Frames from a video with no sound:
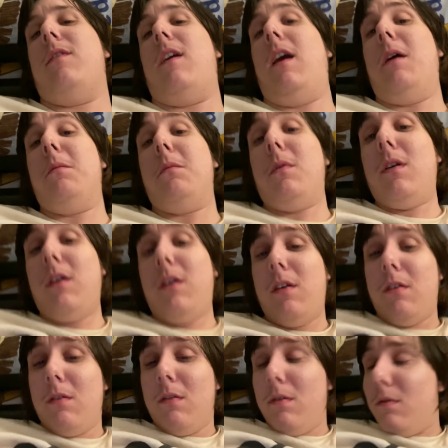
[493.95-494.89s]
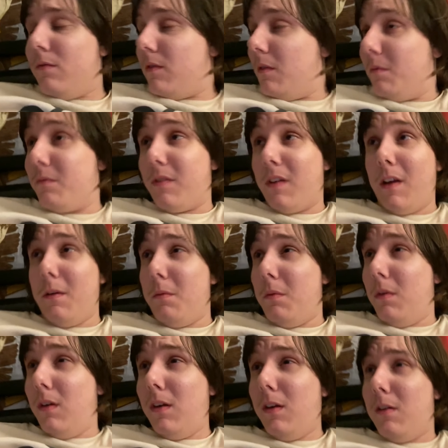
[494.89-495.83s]
family from
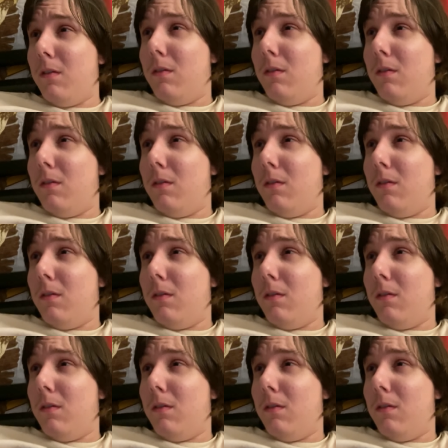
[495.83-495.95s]
family.